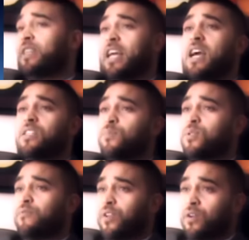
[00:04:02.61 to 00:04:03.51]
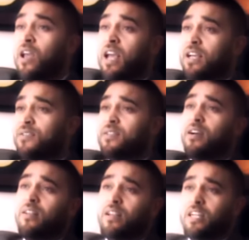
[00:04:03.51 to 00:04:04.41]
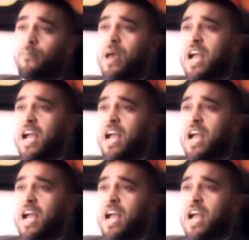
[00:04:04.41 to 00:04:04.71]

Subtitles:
of the atmosphere, and suddenly the